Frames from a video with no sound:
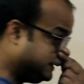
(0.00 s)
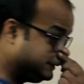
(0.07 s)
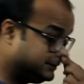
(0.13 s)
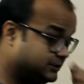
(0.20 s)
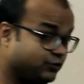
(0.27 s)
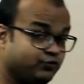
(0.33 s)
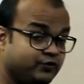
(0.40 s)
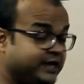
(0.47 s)

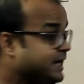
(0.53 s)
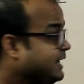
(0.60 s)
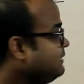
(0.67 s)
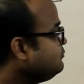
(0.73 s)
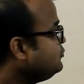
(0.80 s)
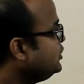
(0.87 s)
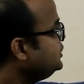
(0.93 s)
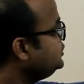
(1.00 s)
The way I
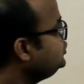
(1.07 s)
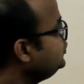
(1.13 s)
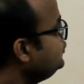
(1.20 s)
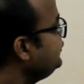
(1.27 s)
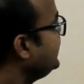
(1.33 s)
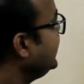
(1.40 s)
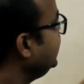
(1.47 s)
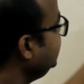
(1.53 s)
am going to
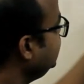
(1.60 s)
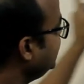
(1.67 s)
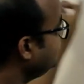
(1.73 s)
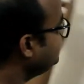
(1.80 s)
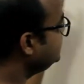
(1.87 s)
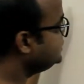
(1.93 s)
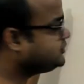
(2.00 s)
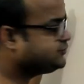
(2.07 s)
find
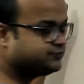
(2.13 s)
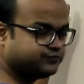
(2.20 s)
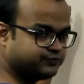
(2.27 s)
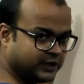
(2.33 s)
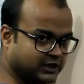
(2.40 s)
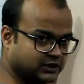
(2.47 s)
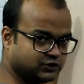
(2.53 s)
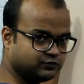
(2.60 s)
out this
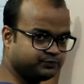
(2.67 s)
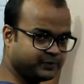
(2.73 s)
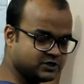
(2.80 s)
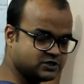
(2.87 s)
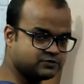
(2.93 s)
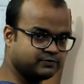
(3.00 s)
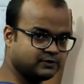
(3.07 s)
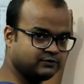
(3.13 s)
value,
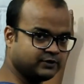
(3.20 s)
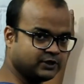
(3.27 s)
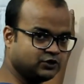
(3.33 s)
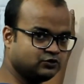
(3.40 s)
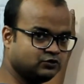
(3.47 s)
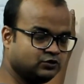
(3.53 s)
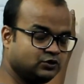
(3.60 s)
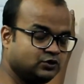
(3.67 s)
principal
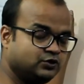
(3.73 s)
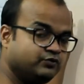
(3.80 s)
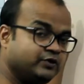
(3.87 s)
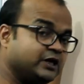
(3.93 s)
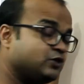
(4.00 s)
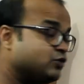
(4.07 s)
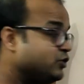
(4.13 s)
value, we are